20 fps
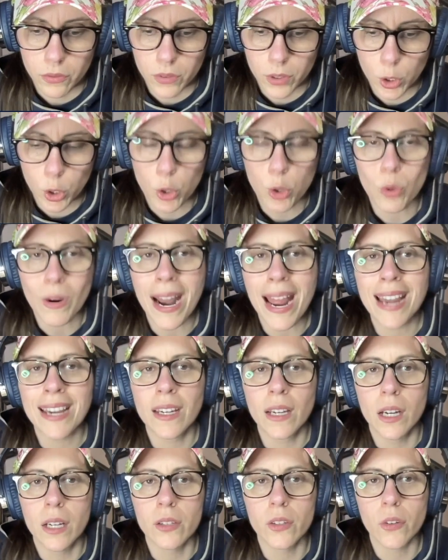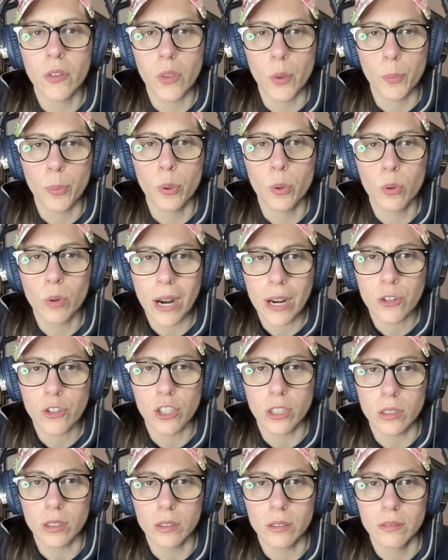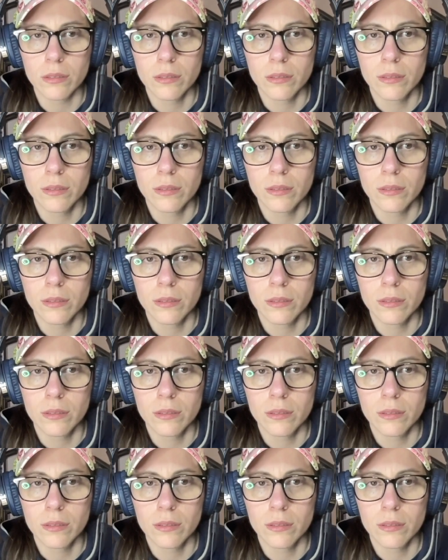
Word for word: crack under the pressure